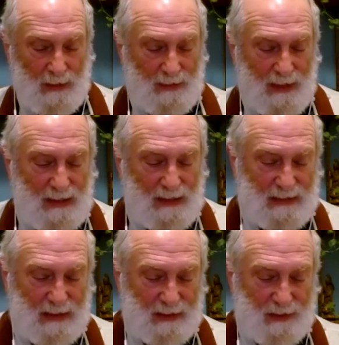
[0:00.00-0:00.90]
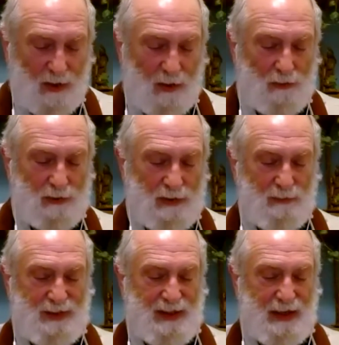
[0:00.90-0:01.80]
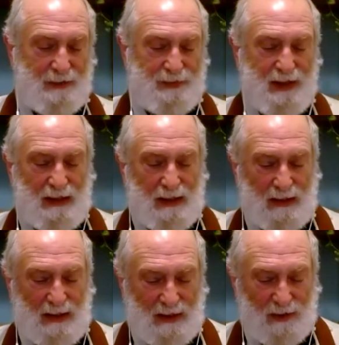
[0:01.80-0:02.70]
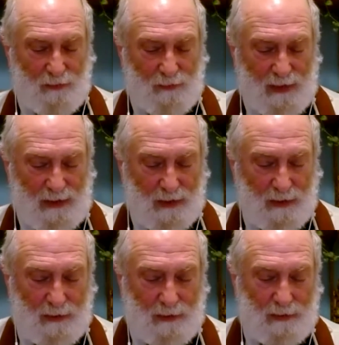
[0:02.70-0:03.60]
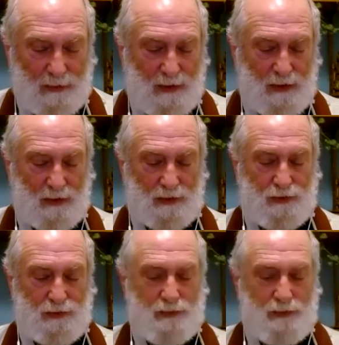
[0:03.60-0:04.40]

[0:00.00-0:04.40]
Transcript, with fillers: Then he says, only without thinking can you return to your true